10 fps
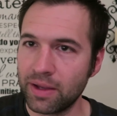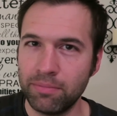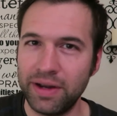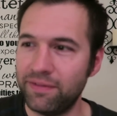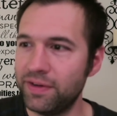
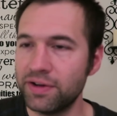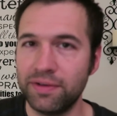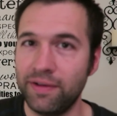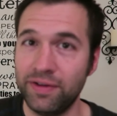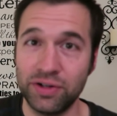but if
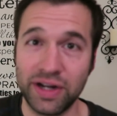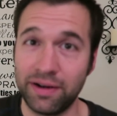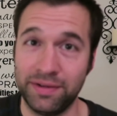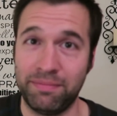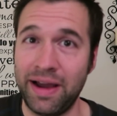your if your
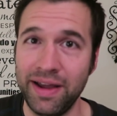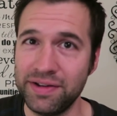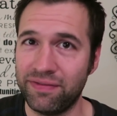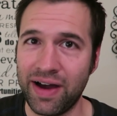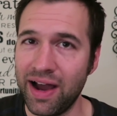child is my
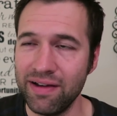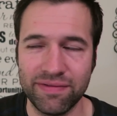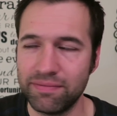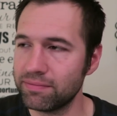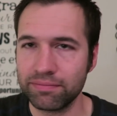age
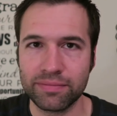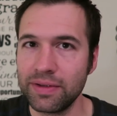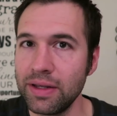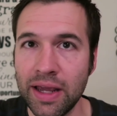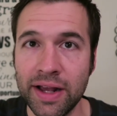five,
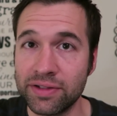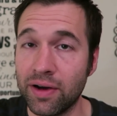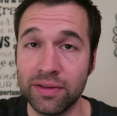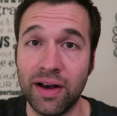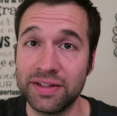it's
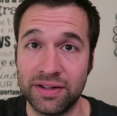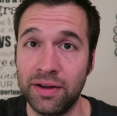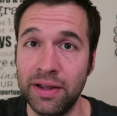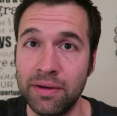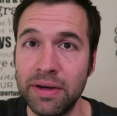all lost
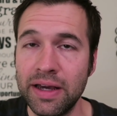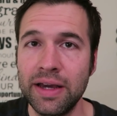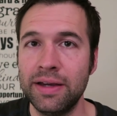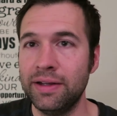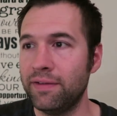on him.
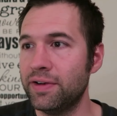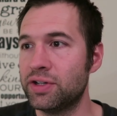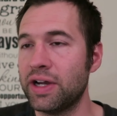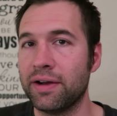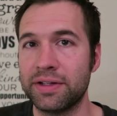Now, if your
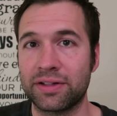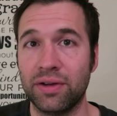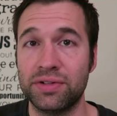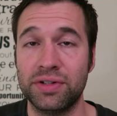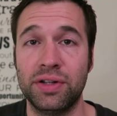child is
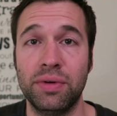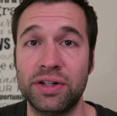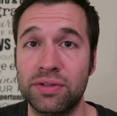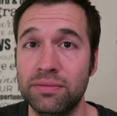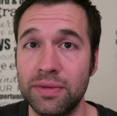closer to
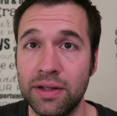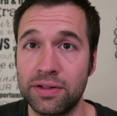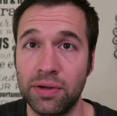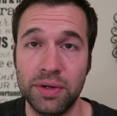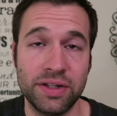a,
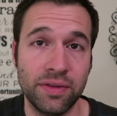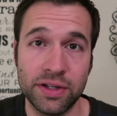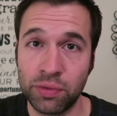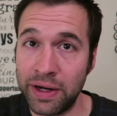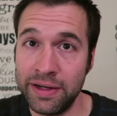to a, the
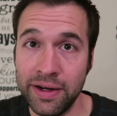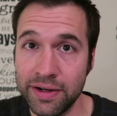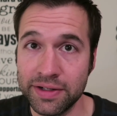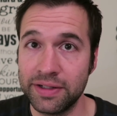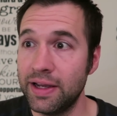tween
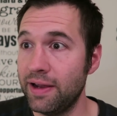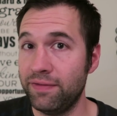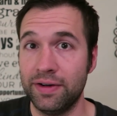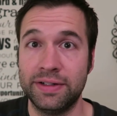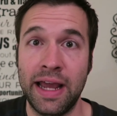years, if
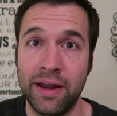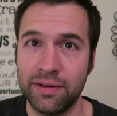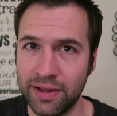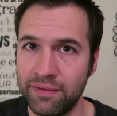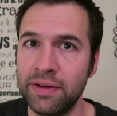they're 10 or
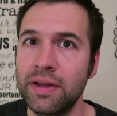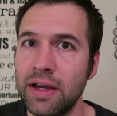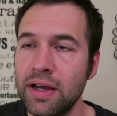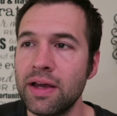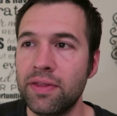11,
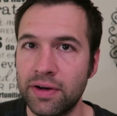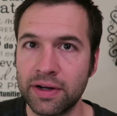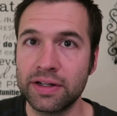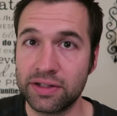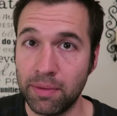they're
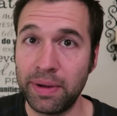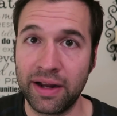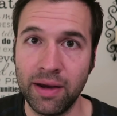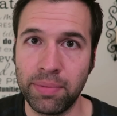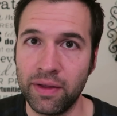going to start
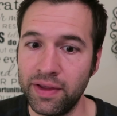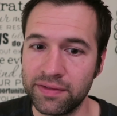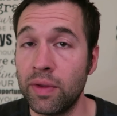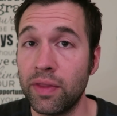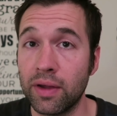picking up on that.
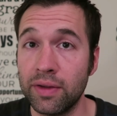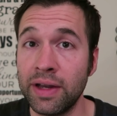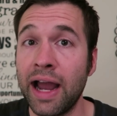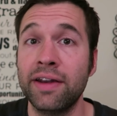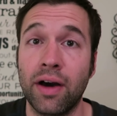When the
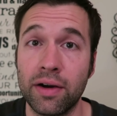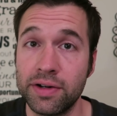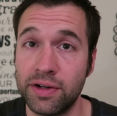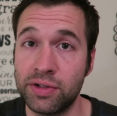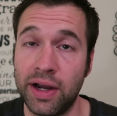nine
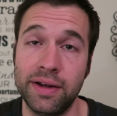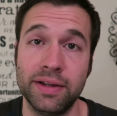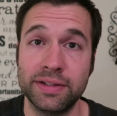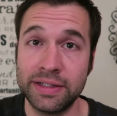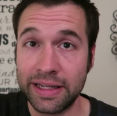daughters are trying
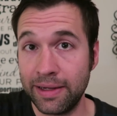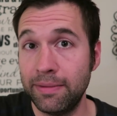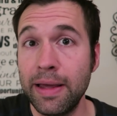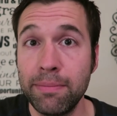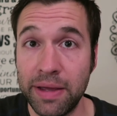to sneak
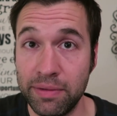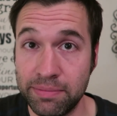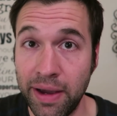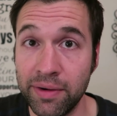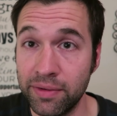in Pee Wee's
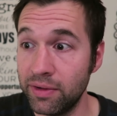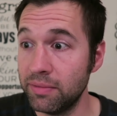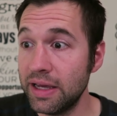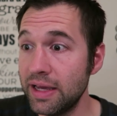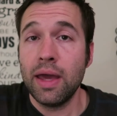
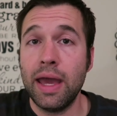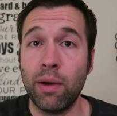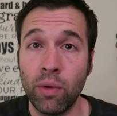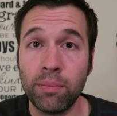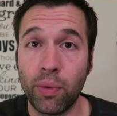bedroom,
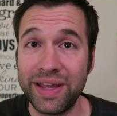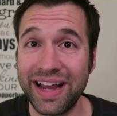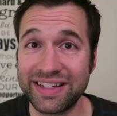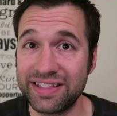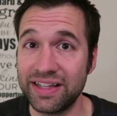at one point he
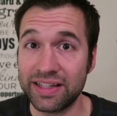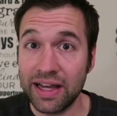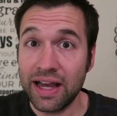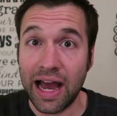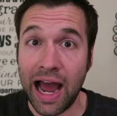actually says,
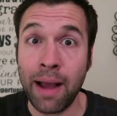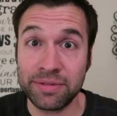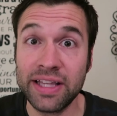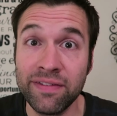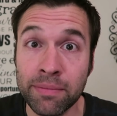"I'm
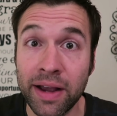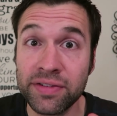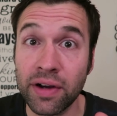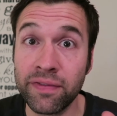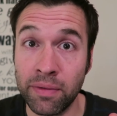saving
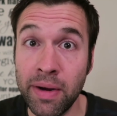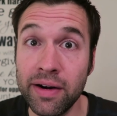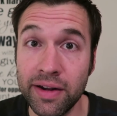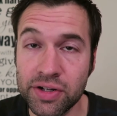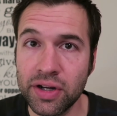myself for
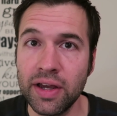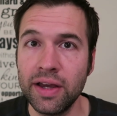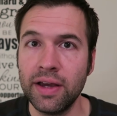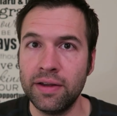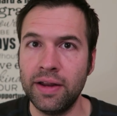marriage."
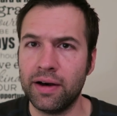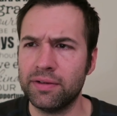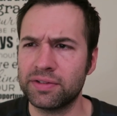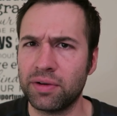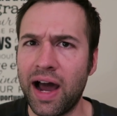
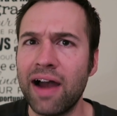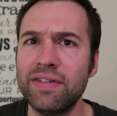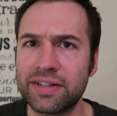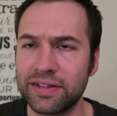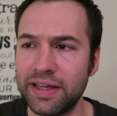Now, so
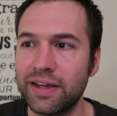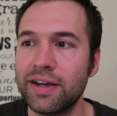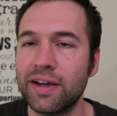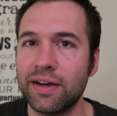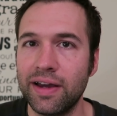obviously,
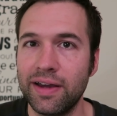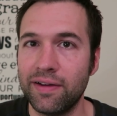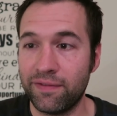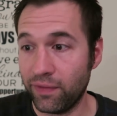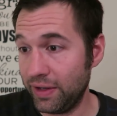
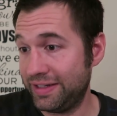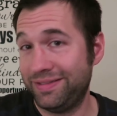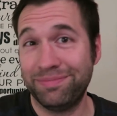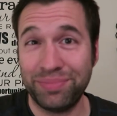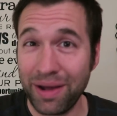for a
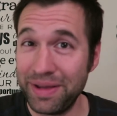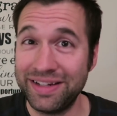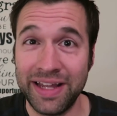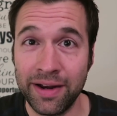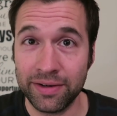probably a
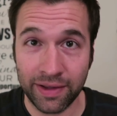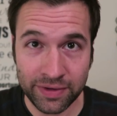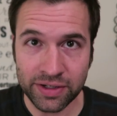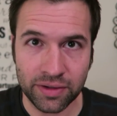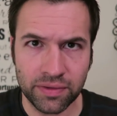10 or
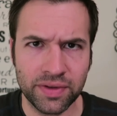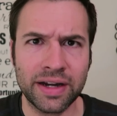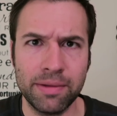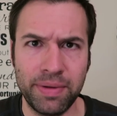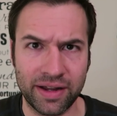11 year old, they're
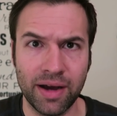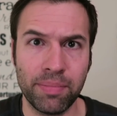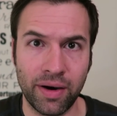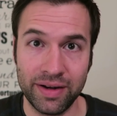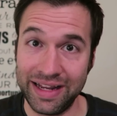going to pick
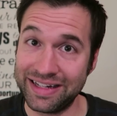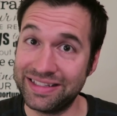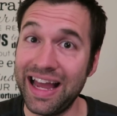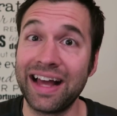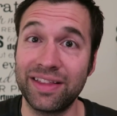up on
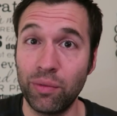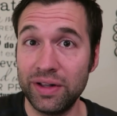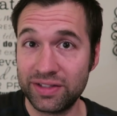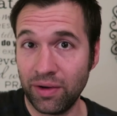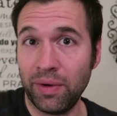exactly
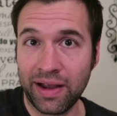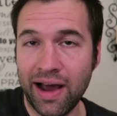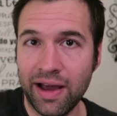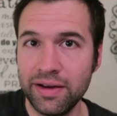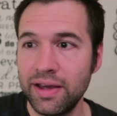what's going
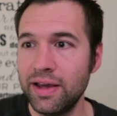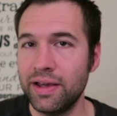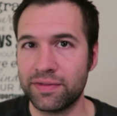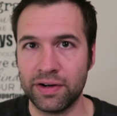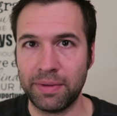on.
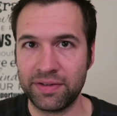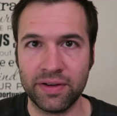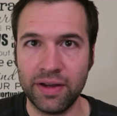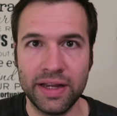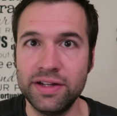As far as my
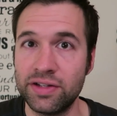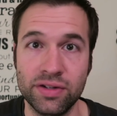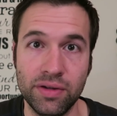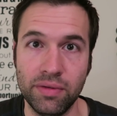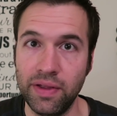son, he just
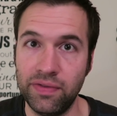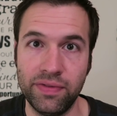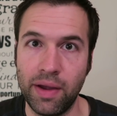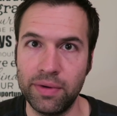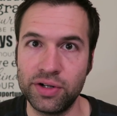knew
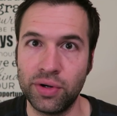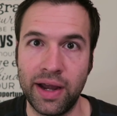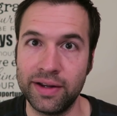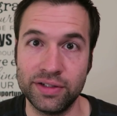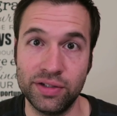that they were
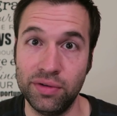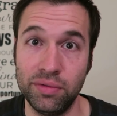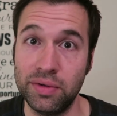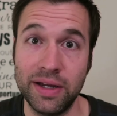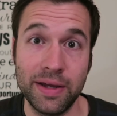trying to